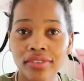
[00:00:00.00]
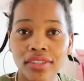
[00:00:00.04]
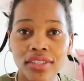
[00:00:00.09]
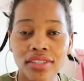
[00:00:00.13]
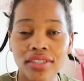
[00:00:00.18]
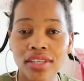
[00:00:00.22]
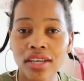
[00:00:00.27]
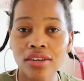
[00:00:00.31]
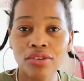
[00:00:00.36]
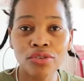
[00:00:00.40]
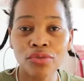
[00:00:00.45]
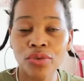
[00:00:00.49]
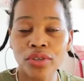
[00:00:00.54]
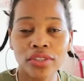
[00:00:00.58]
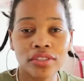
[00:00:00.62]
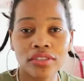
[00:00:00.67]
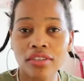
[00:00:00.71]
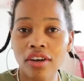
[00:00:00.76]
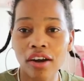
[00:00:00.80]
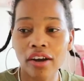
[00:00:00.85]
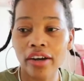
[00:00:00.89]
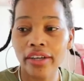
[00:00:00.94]
salon was
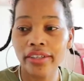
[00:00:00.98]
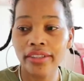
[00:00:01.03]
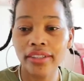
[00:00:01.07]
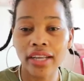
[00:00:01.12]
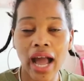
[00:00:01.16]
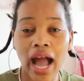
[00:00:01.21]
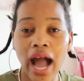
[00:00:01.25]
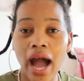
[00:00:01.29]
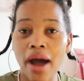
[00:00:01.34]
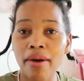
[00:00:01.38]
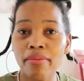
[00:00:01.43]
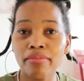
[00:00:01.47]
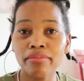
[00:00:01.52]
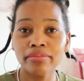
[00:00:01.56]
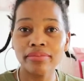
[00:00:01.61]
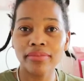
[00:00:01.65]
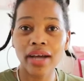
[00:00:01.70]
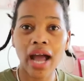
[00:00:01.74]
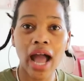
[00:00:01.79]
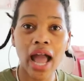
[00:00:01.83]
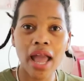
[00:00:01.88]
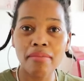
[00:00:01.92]
gone
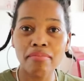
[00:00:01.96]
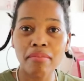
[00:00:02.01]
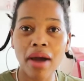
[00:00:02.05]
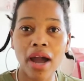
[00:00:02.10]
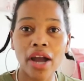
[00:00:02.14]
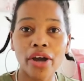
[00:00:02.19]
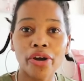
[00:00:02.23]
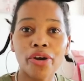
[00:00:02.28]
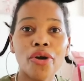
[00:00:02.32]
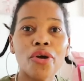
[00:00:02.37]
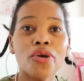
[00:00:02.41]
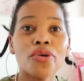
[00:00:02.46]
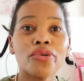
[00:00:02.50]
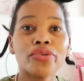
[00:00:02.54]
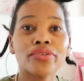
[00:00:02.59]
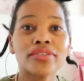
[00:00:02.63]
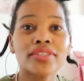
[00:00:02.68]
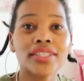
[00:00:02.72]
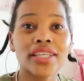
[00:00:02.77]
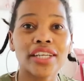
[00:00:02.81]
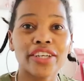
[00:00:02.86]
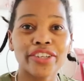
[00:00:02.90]
i'm i'm my own
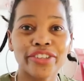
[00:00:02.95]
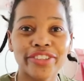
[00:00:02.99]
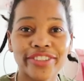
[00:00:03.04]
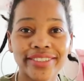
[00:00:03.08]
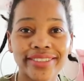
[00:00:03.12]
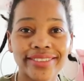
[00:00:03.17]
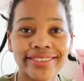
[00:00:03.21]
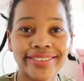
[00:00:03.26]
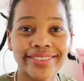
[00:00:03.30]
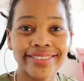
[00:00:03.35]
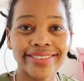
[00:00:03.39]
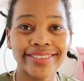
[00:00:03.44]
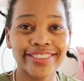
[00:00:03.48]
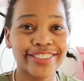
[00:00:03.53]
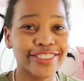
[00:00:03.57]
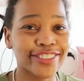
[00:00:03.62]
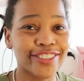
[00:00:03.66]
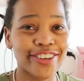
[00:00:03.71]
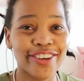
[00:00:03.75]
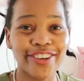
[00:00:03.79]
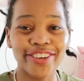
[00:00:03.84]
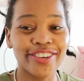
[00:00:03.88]
salon
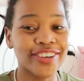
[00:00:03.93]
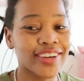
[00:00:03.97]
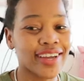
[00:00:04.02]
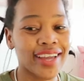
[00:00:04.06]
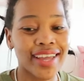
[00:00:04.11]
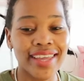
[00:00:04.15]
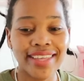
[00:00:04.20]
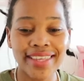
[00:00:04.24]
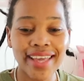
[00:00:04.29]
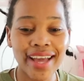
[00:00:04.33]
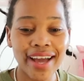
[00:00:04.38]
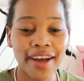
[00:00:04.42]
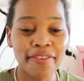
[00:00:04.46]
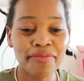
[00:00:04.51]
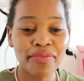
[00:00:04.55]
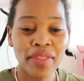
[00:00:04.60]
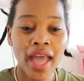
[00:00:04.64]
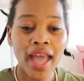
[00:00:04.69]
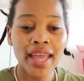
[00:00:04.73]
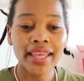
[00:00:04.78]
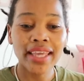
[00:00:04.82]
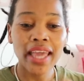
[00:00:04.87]
so yeah
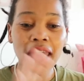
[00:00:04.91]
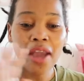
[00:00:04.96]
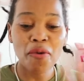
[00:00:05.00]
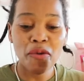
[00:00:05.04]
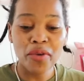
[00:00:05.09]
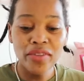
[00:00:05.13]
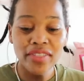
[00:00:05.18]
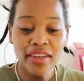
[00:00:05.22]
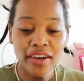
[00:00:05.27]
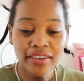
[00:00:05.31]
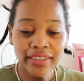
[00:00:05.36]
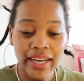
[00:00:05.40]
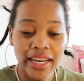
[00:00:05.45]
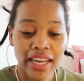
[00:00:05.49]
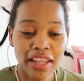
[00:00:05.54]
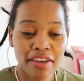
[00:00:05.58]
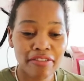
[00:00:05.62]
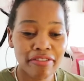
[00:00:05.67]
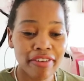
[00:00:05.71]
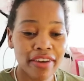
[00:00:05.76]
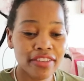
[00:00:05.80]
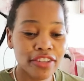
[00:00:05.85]
okay without
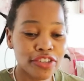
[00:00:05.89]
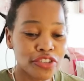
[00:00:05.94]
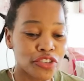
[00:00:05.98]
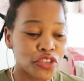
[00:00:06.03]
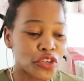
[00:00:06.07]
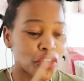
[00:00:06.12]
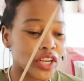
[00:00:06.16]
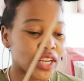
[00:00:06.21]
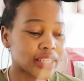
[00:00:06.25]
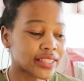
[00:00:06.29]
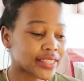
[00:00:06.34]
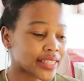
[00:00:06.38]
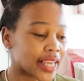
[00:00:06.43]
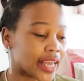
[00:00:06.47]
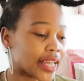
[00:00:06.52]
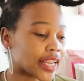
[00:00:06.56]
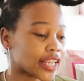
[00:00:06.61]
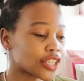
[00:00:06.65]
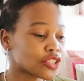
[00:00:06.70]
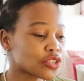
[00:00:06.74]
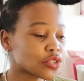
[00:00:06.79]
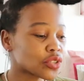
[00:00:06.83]
any further ado let's
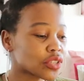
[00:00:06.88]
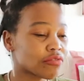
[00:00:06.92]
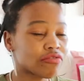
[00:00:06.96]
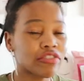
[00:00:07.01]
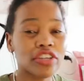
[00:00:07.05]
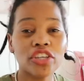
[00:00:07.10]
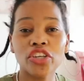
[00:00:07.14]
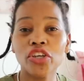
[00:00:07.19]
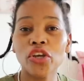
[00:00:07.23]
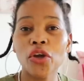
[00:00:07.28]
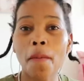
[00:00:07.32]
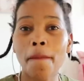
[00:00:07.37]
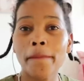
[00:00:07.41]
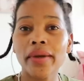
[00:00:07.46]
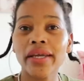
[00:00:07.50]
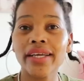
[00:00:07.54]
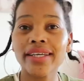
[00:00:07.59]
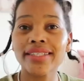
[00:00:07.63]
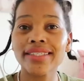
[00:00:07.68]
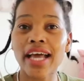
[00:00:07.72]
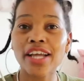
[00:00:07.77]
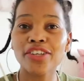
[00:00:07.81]
get into the video
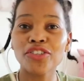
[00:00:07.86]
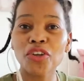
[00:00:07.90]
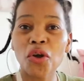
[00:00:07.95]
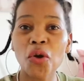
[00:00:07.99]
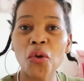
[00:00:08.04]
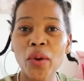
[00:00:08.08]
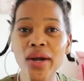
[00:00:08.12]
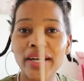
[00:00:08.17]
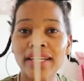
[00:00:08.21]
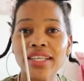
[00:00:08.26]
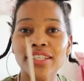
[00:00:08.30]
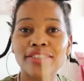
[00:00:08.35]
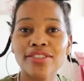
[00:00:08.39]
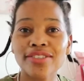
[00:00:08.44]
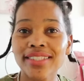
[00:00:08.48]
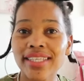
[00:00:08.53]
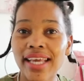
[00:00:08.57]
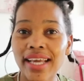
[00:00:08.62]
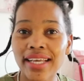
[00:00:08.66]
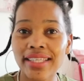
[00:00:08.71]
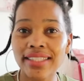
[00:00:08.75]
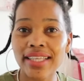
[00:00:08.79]
because i don't want us to
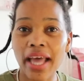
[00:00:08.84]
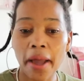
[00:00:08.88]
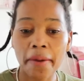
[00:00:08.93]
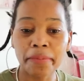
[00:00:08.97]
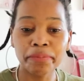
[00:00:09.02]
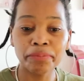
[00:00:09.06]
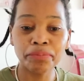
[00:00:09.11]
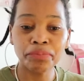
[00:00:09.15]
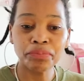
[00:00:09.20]
take time